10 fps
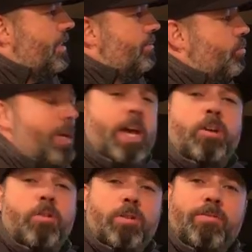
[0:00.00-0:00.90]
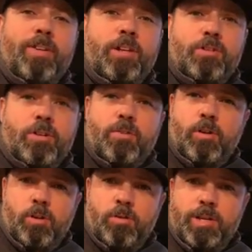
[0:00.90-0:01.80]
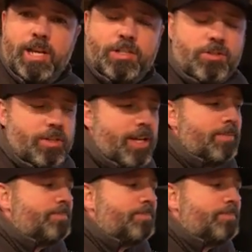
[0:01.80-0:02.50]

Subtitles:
We had our own adventure of our own yesterday.